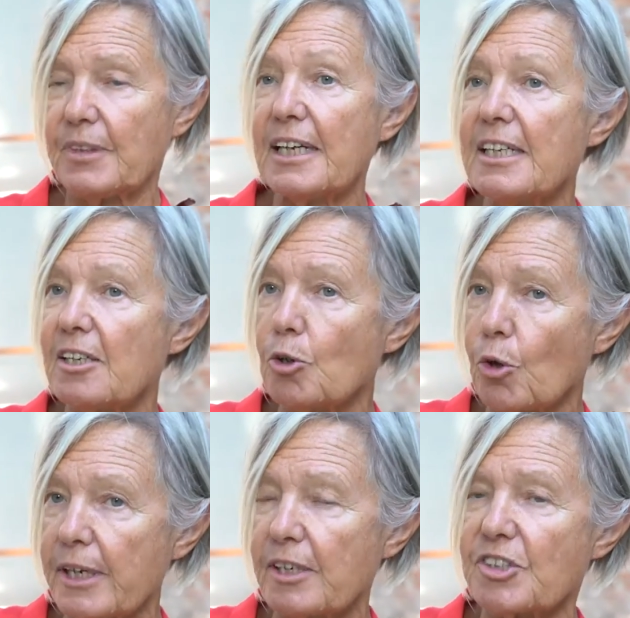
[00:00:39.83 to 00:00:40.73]
They need
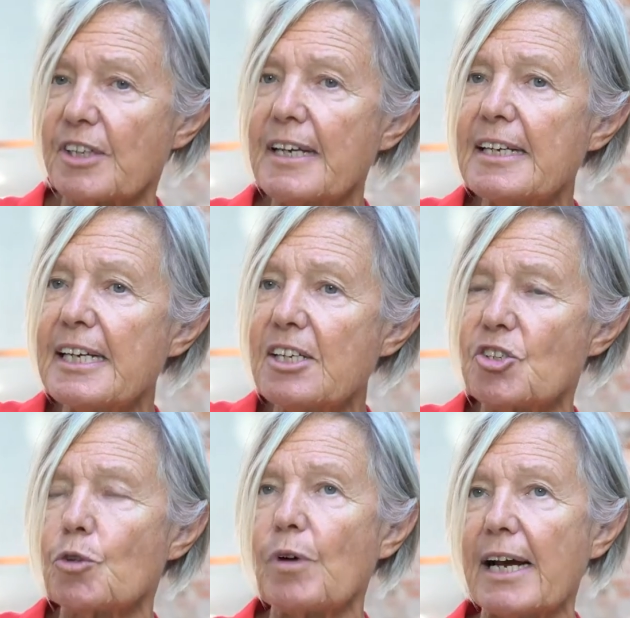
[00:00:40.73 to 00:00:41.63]
lawyers and they
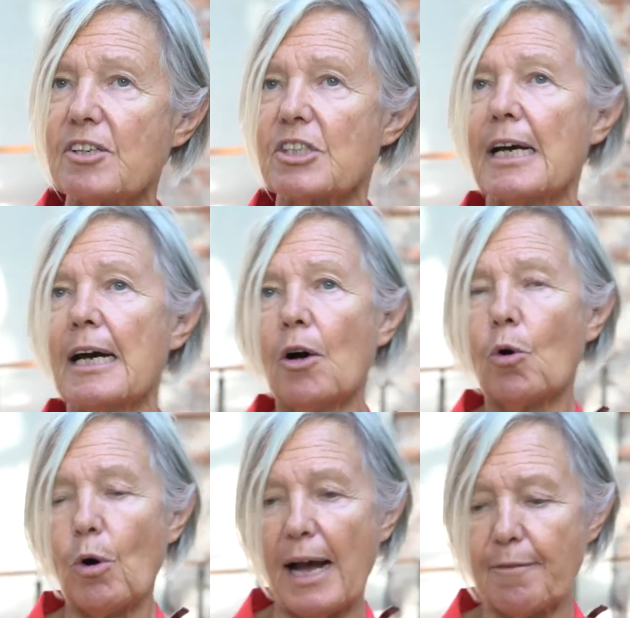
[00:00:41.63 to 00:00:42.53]
need to write
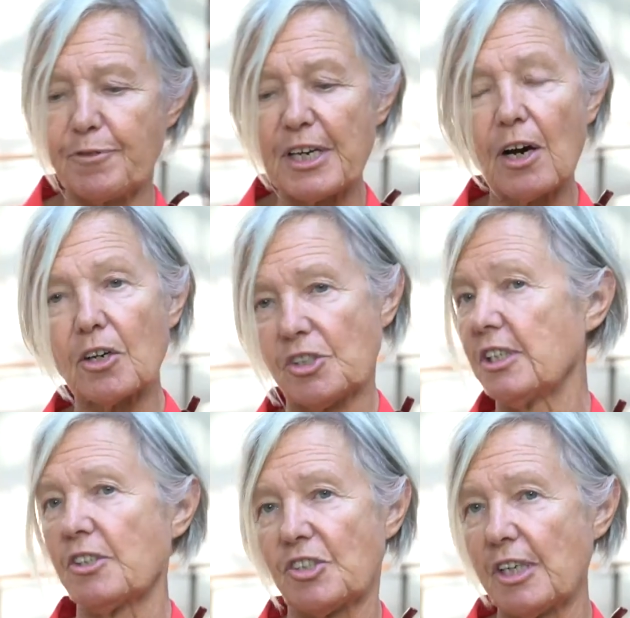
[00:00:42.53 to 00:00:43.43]
or have the
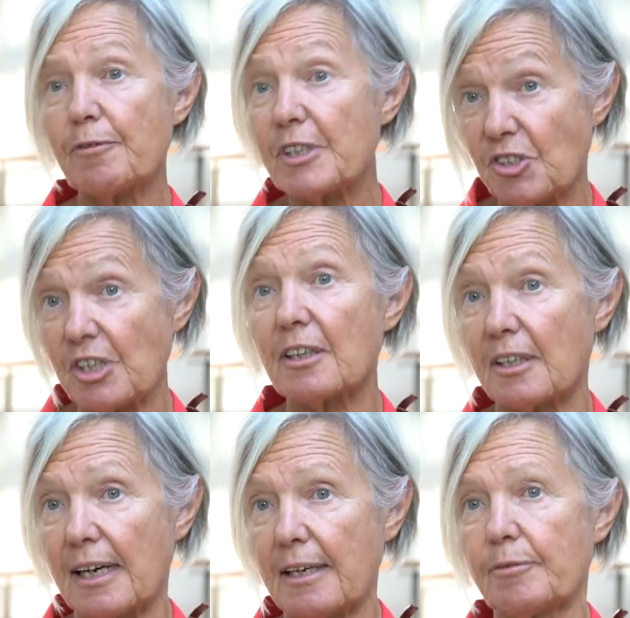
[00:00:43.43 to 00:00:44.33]
artist, if he's still
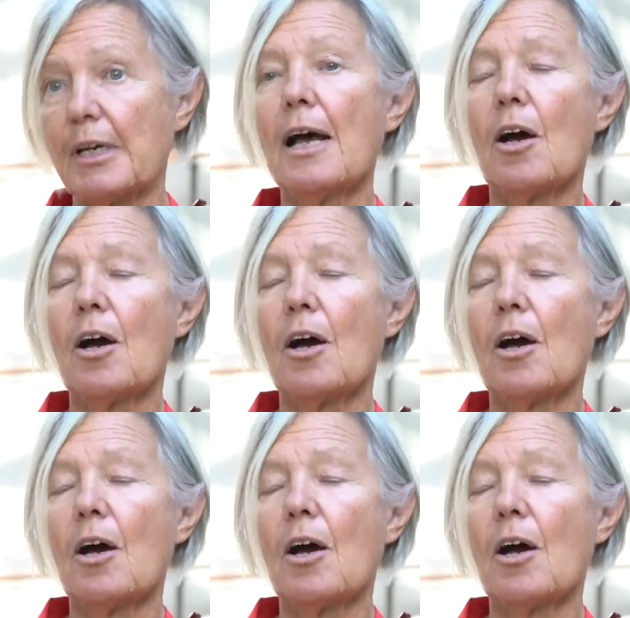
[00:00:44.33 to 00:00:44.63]
alive,